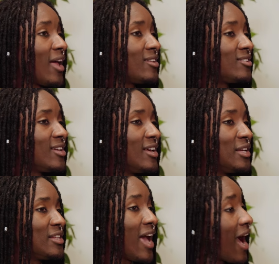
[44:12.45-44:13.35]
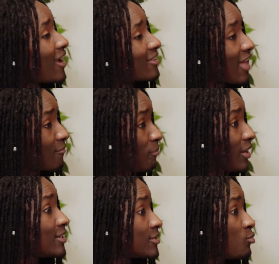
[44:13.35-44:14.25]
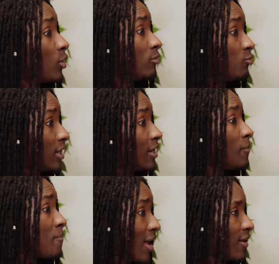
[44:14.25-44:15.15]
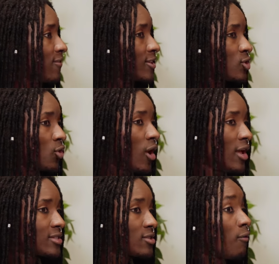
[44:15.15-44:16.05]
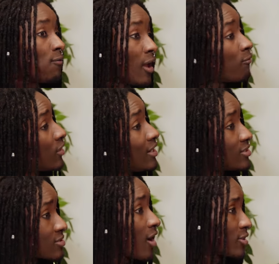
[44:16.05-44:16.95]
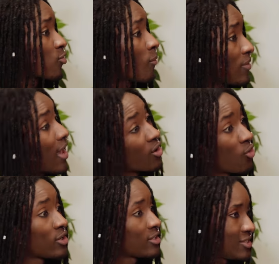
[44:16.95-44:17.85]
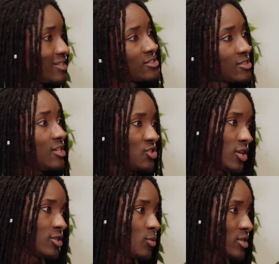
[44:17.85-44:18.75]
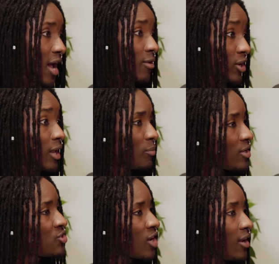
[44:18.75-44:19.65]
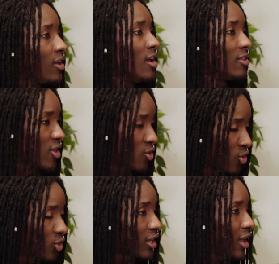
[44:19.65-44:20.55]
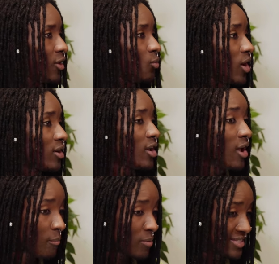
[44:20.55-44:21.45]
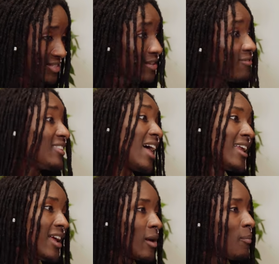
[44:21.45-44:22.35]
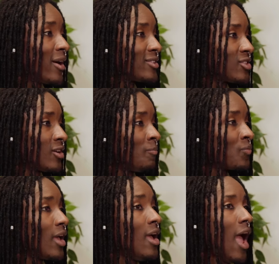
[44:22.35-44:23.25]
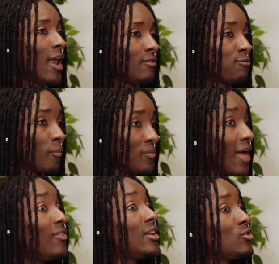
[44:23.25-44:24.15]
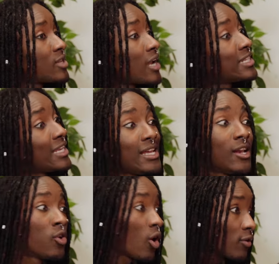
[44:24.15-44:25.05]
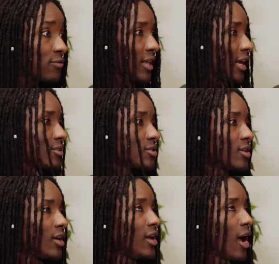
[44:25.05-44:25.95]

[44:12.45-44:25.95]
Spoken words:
And yeah, that bliss will really manifest. So self-love really starts from there, according to these teachings, which I really appreciate, that you're looking inward, perceiving that inner person. And from there, then you start to heal a lot of things.